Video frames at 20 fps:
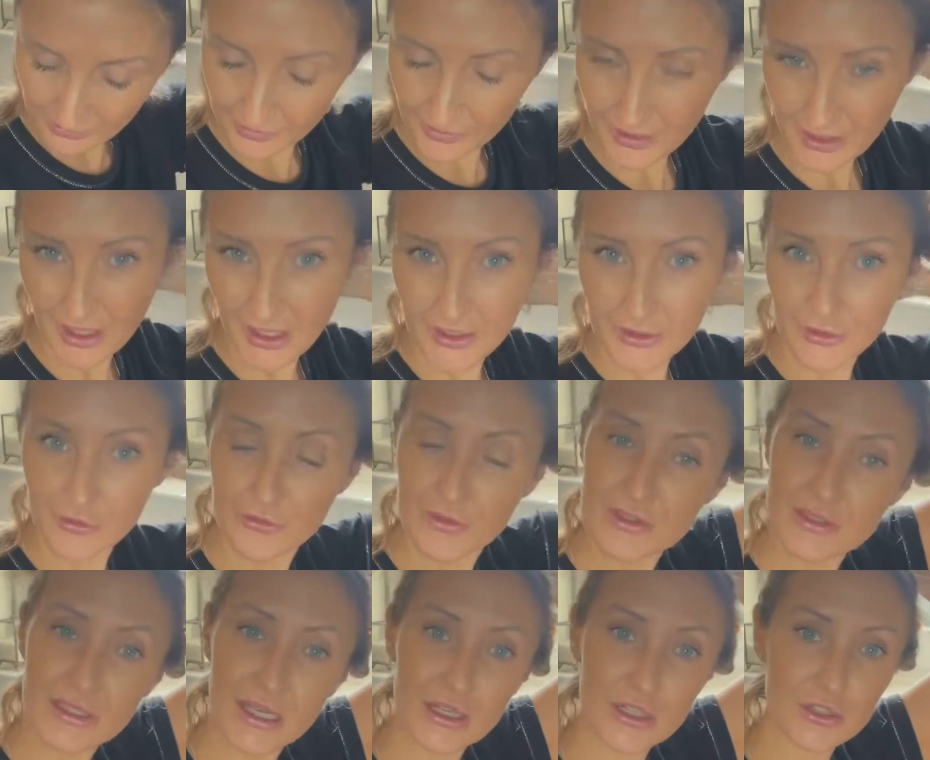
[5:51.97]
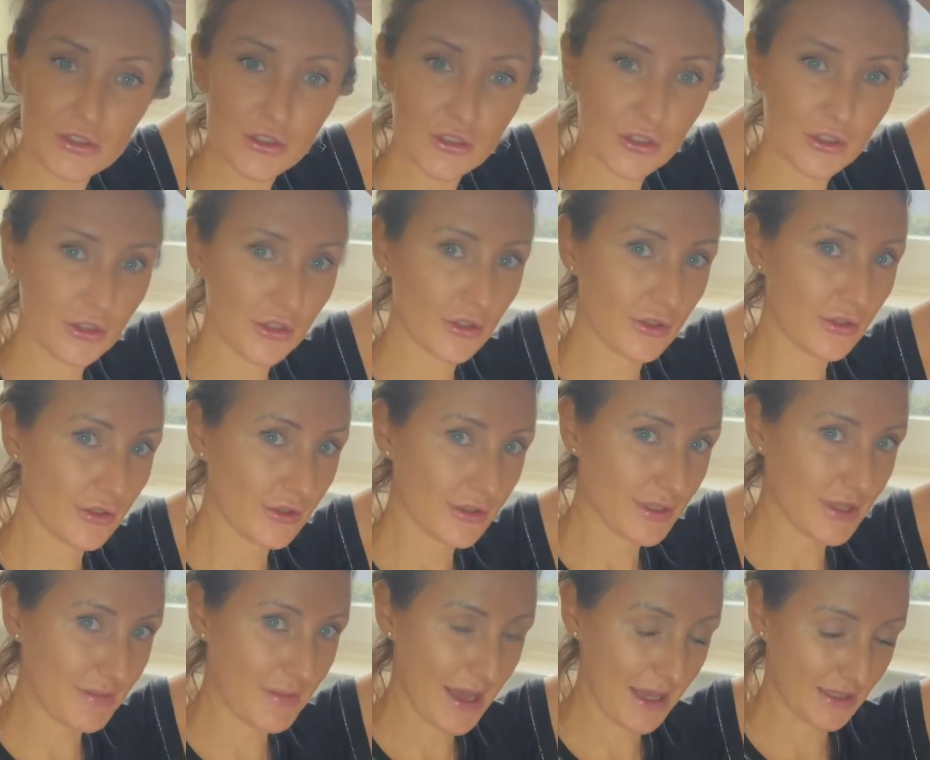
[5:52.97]
the kind of section that you use,
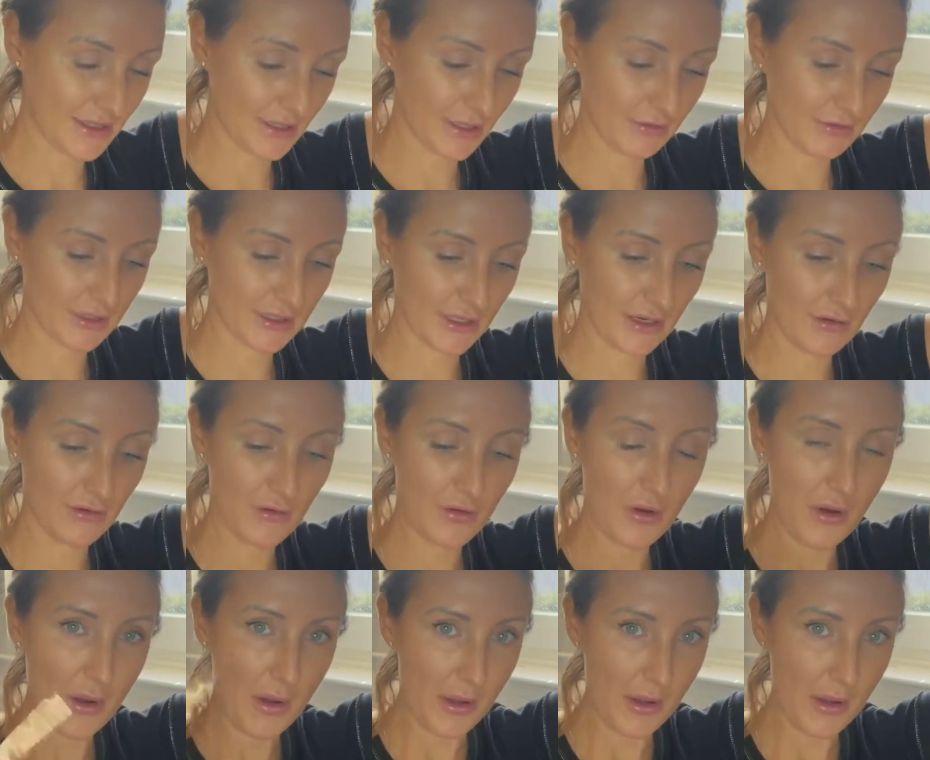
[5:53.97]
the better the result,